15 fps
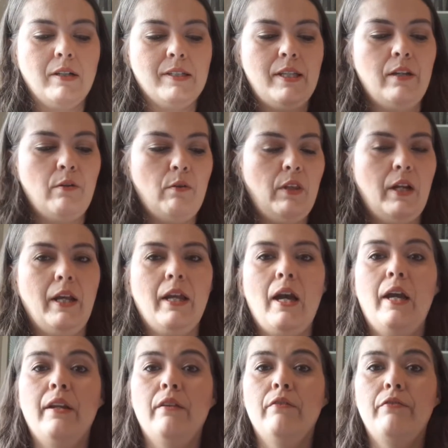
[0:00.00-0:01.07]
because I know that I
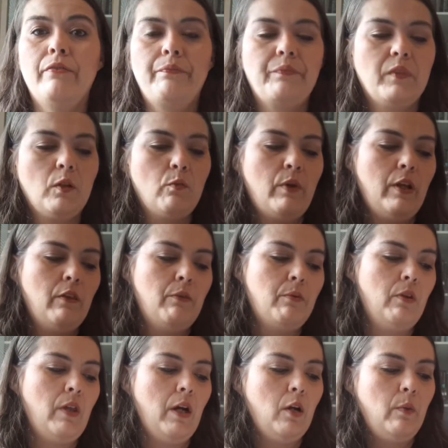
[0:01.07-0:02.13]
kind of ran
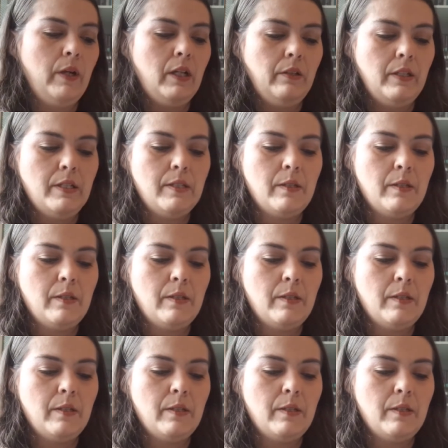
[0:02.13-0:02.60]
through that quickly.